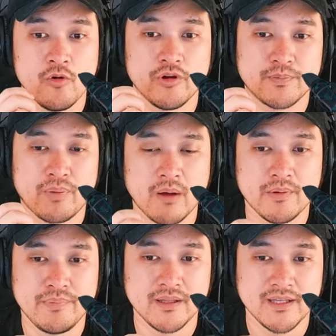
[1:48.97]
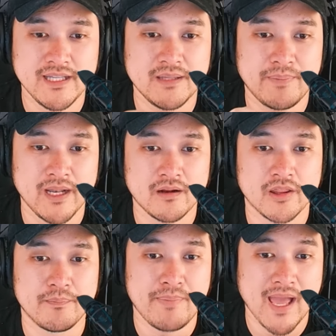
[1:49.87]
with probability depending on
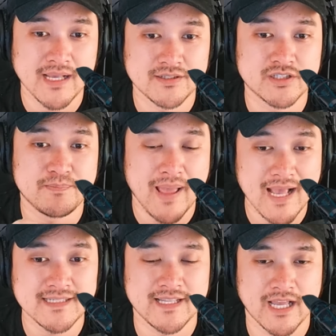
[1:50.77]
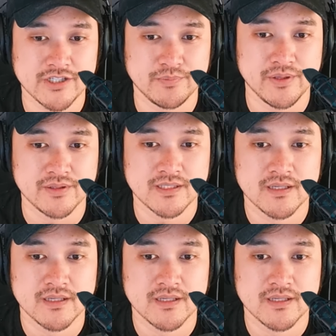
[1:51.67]
the passer's passing attributes.